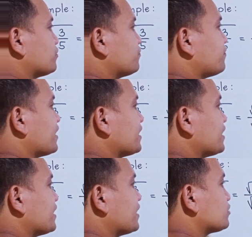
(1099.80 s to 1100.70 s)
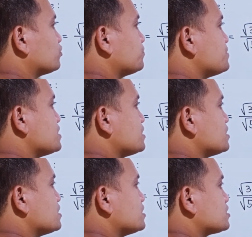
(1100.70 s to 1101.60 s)
root of 5. That would be
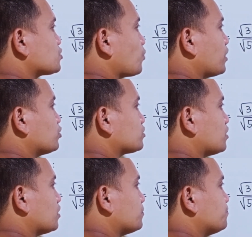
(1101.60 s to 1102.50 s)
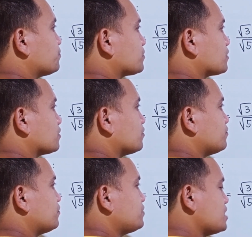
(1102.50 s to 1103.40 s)
square root of
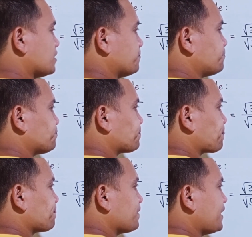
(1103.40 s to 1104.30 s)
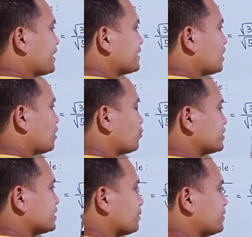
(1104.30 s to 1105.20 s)
15. And our
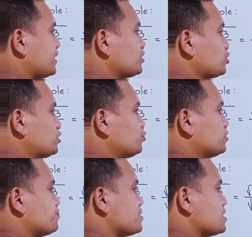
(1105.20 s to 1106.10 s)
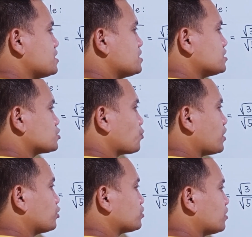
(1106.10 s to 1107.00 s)
denominator would be square
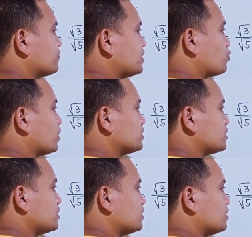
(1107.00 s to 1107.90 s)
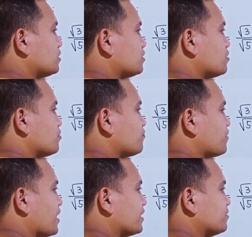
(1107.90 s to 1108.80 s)
root of the quantity
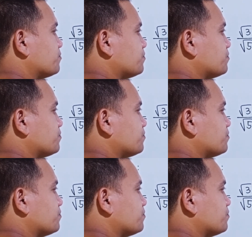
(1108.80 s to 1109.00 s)
5